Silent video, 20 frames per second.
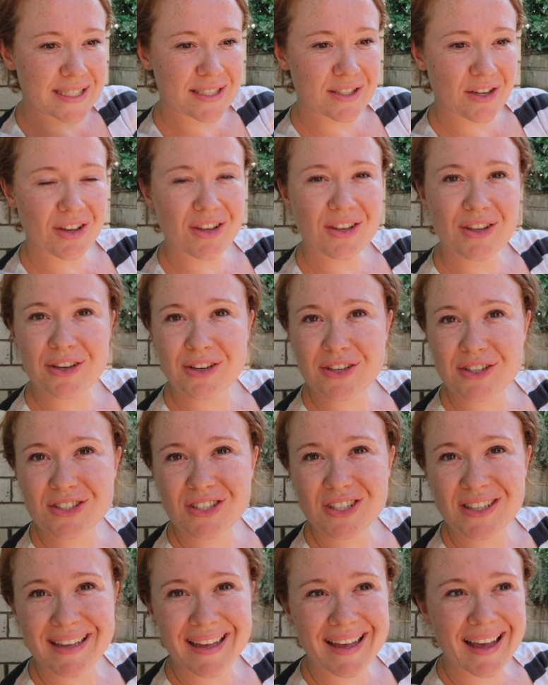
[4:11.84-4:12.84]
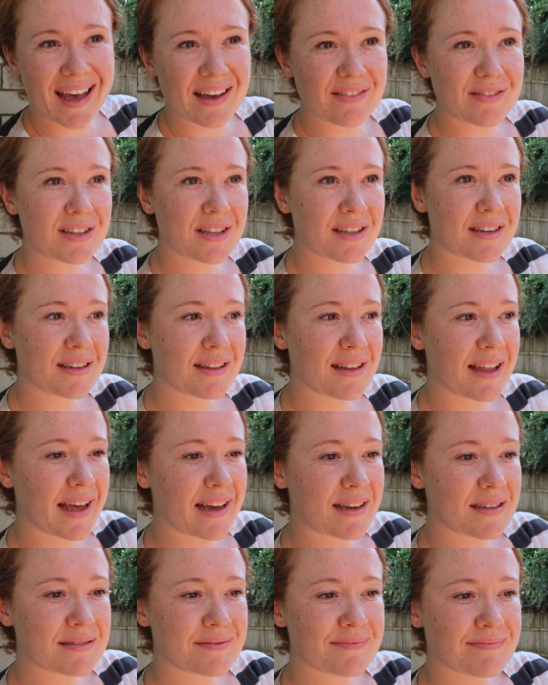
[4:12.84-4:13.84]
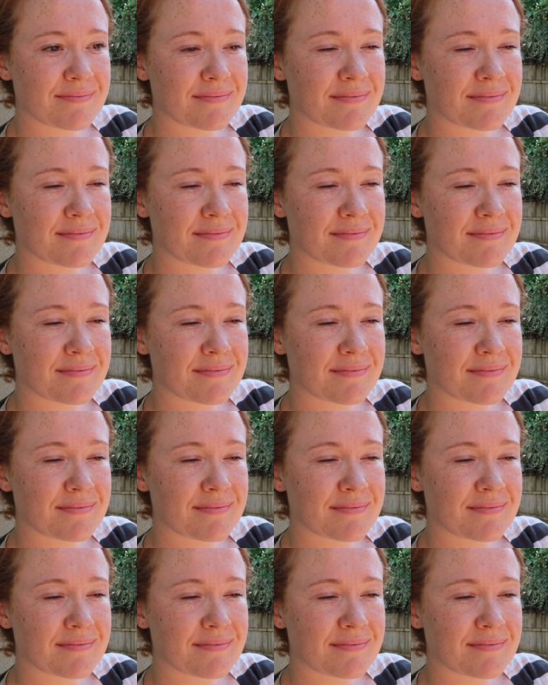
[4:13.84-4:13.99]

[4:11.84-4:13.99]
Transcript: we don't usually have a little like